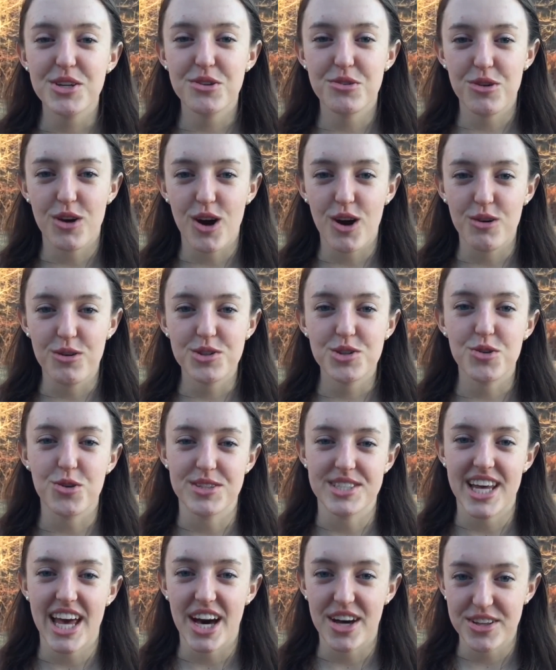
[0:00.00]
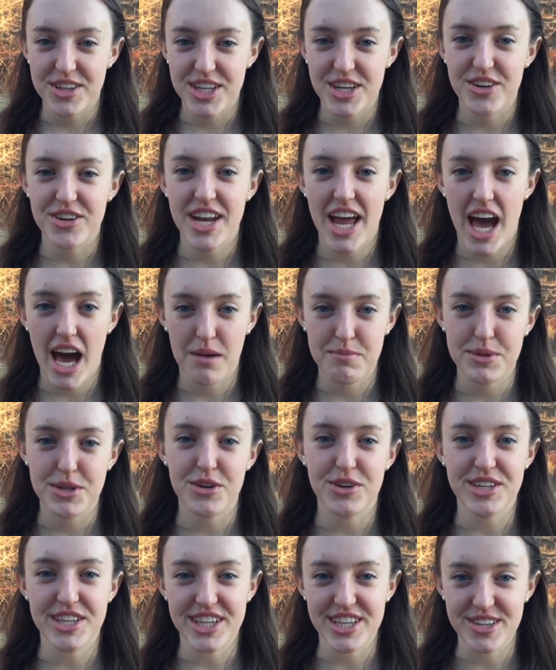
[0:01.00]
you grow towards a healthier and
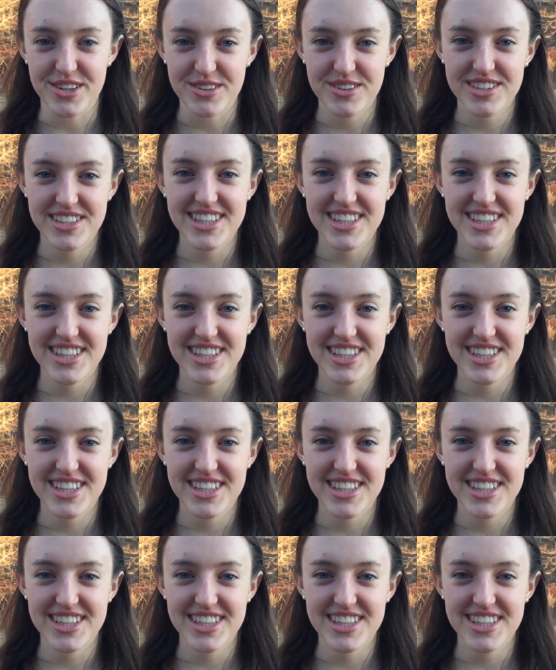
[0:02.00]
happier you.